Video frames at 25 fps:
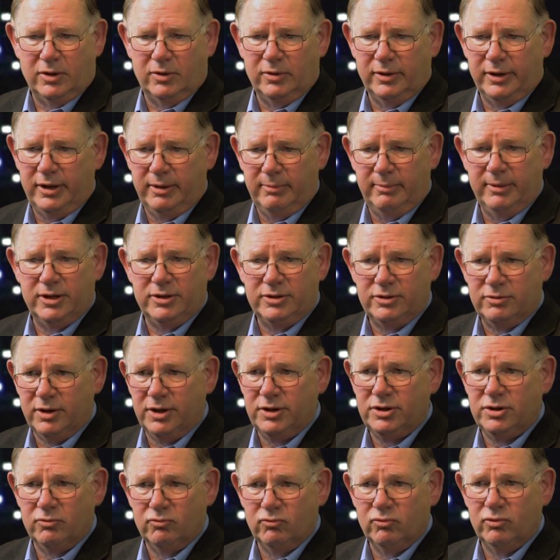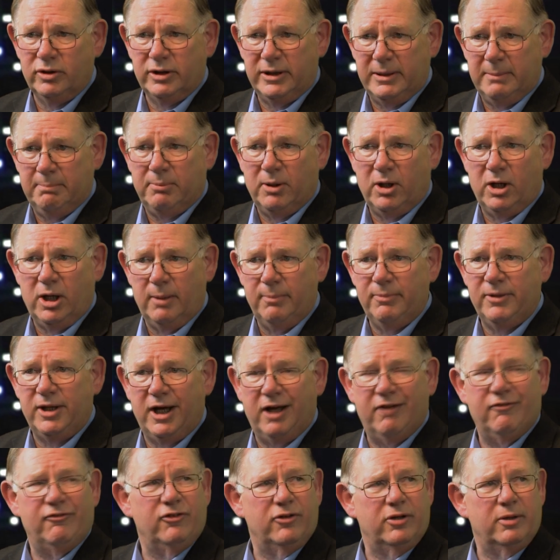Toland administration really bombed
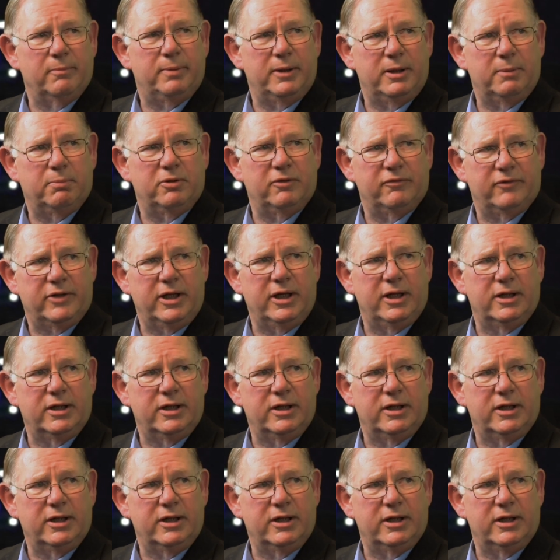that for the people of